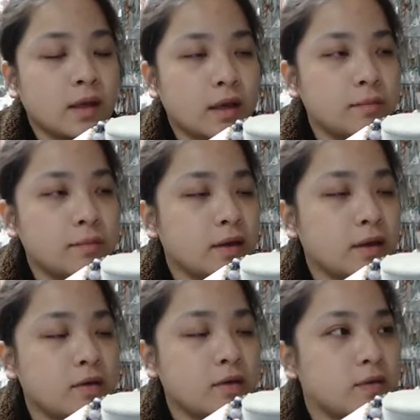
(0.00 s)
And
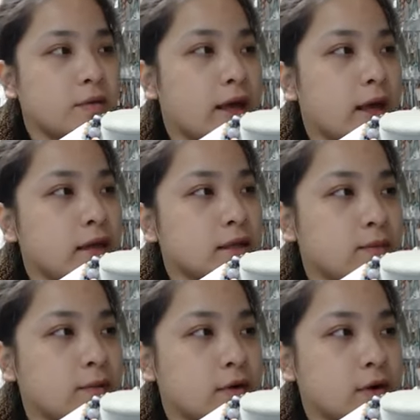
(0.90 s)
because we have
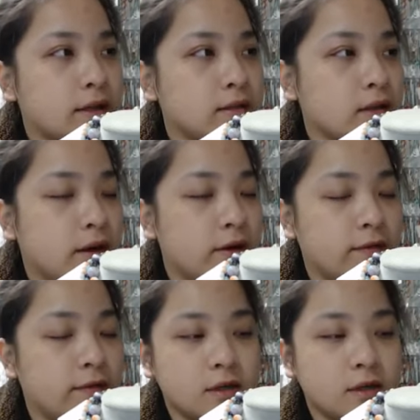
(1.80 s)
more than 12
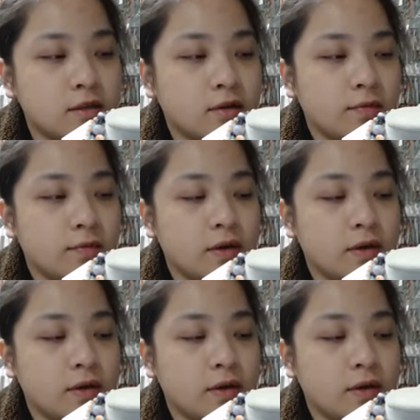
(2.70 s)
years of